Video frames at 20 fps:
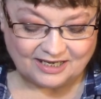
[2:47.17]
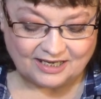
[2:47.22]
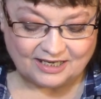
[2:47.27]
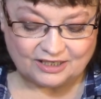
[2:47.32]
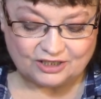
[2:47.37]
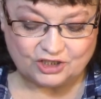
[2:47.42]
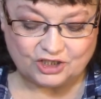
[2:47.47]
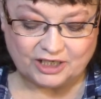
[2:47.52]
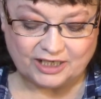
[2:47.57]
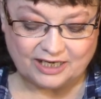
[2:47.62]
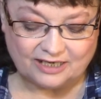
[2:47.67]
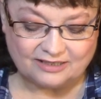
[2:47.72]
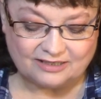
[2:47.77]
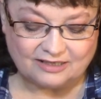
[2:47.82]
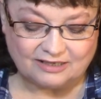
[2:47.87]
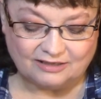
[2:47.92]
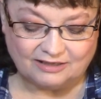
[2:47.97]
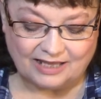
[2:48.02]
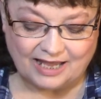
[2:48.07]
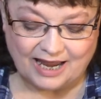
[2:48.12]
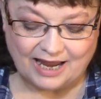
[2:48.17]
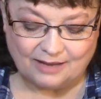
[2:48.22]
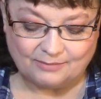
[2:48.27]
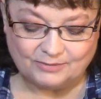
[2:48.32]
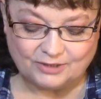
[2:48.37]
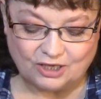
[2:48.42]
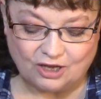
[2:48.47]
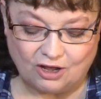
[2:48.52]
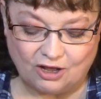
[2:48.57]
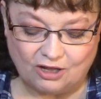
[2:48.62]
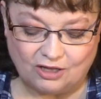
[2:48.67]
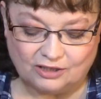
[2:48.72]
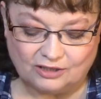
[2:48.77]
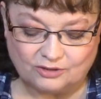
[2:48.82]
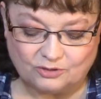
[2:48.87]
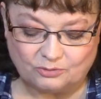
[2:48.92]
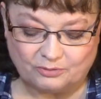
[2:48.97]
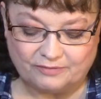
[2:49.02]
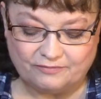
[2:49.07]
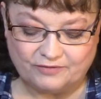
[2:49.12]
She does collabs,
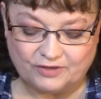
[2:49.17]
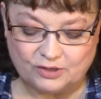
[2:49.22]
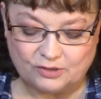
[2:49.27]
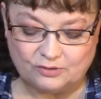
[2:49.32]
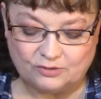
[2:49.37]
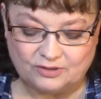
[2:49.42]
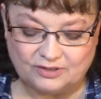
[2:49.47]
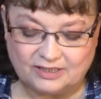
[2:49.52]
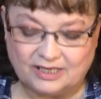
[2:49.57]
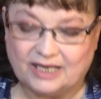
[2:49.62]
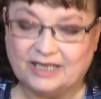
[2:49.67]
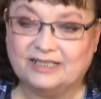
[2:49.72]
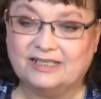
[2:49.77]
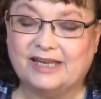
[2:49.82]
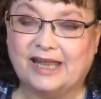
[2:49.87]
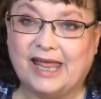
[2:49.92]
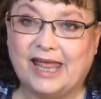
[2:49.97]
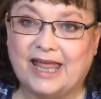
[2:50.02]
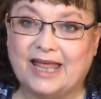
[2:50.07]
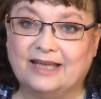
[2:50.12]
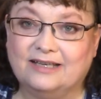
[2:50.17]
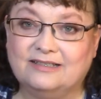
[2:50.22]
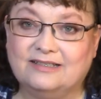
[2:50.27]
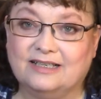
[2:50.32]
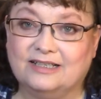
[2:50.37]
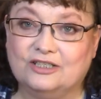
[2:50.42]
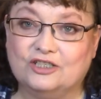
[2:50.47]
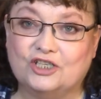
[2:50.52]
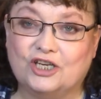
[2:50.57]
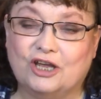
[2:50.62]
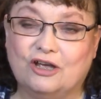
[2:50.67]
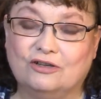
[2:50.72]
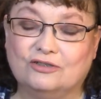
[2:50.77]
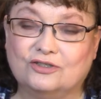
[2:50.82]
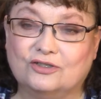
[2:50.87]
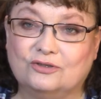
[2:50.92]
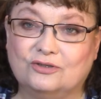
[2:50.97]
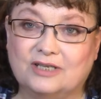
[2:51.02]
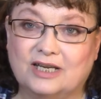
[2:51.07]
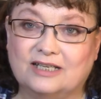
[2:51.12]
hauls, reviews, and tags. And she
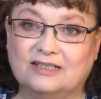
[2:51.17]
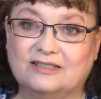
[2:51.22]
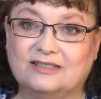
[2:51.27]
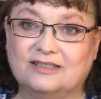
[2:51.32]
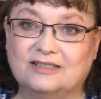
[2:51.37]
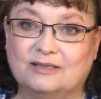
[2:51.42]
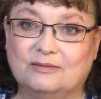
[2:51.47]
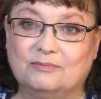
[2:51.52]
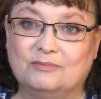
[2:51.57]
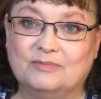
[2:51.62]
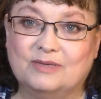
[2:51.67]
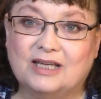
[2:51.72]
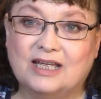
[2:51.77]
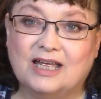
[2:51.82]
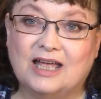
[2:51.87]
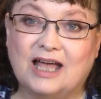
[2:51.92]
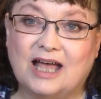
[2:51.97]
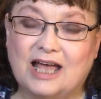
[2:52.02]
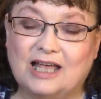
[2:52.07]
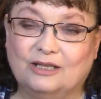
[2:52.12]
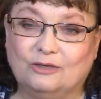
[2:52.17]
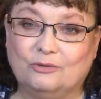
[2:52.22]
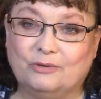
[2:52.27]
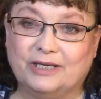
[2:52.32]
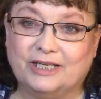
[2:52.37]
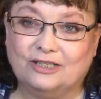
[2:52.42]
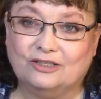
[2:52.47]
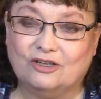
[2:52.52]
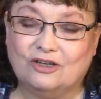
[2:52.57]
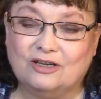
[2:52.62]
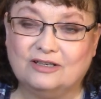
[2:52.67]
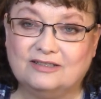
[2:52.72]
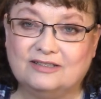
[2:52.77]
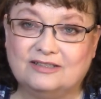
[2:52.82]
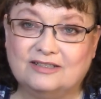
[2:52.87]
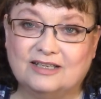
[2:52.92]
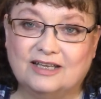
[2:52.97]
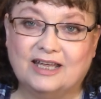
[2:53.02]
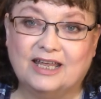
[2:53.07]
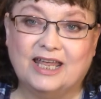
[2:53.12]
also does some Halloween
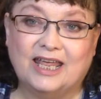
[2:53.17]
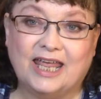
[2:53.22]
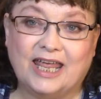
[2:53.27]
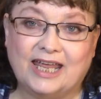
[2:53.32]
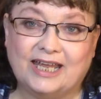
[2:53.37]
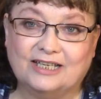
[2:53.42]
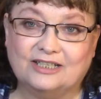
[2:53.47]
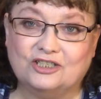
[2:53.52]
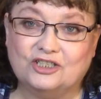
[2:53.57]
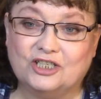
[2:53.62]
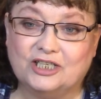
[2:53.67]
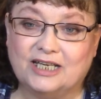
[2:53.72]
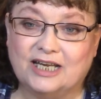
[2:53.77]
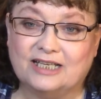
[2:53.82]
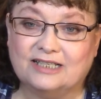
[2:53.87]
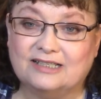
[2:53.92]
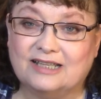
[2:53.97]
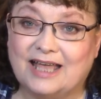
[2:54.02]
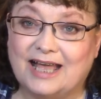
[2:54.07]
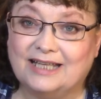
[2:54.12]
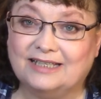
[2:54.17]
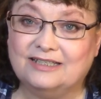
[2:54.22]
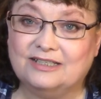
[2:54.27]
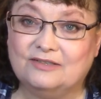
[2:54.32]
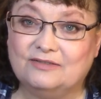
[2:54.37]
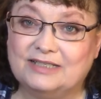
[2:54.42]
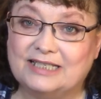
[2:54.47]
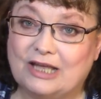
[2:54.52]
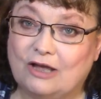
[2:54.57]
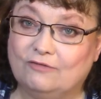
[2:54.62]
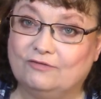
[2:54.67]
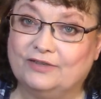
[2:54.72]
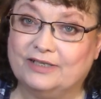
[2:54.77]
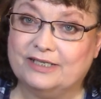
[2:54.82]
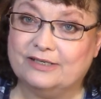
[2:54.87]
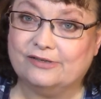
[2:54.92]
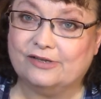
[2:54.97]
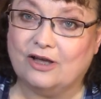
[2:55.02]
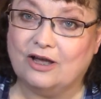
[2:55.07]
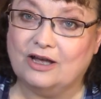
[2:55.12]
looks. And she does lots of
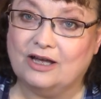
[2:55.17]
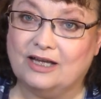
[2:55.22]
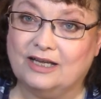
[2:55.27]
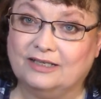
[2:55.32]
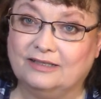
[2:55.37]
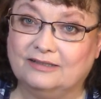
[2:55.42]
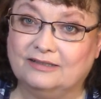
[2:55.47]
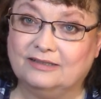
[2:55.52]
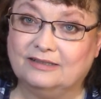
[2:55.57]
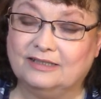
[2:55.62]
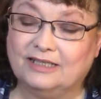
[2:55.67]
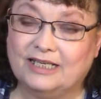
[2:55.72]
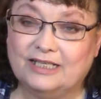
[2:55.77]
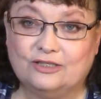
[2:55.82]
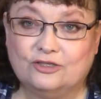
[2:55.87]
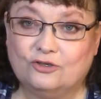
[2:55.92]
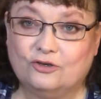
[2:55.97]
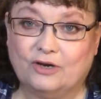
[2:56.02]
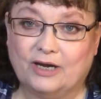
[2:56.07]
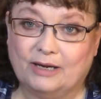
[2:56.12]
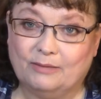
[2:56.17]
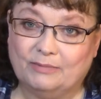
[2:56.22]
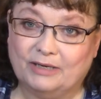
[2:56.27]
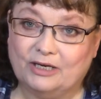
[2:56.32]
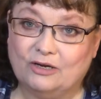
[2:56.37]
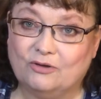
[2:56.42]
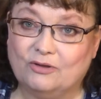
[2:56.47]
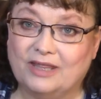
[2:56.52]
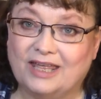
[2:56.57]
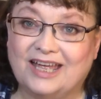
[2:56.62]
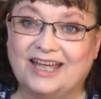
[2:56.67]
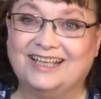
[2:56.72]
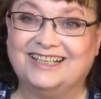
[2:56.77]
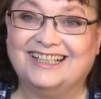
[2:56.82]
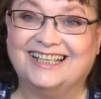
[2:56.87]
selfies on Instagram. I know that.